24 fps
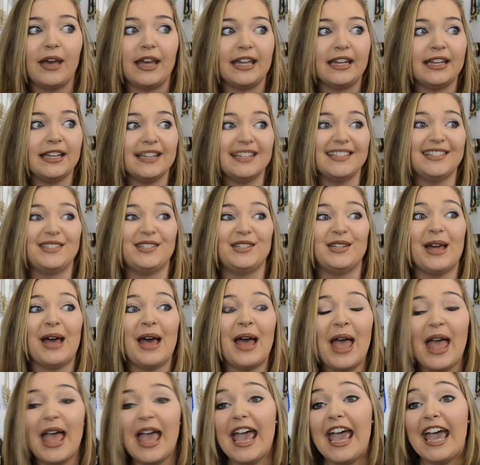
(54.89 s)
It is
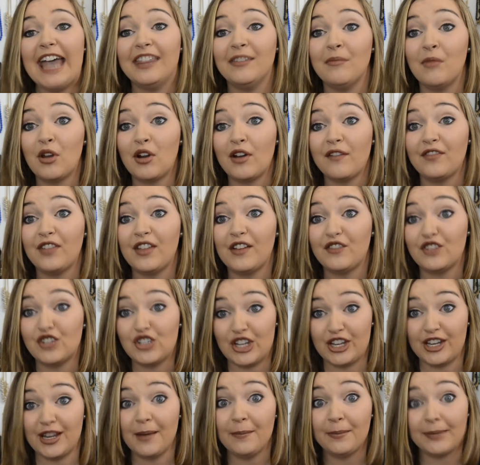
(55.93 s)
in the middle of the
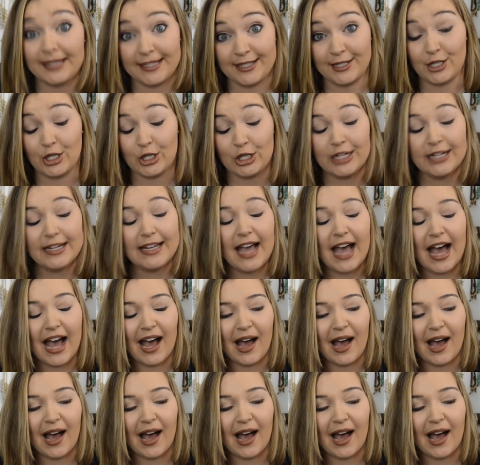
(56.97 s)
Virginia blizzard.